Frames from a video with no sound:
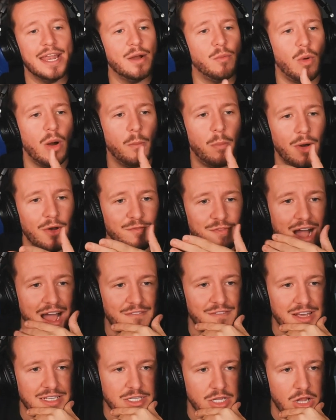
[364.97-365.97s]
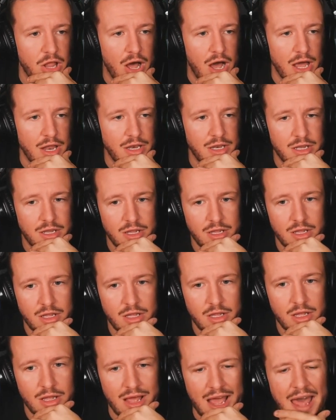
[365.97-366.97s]
and hit one point five X a lot.
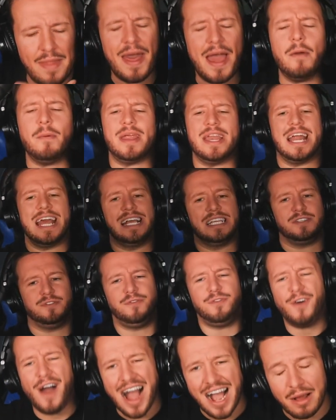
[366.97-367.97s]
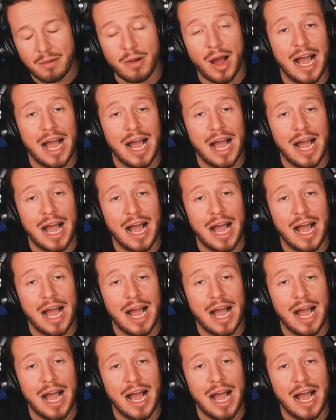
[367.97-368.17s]
There it is. Fuck.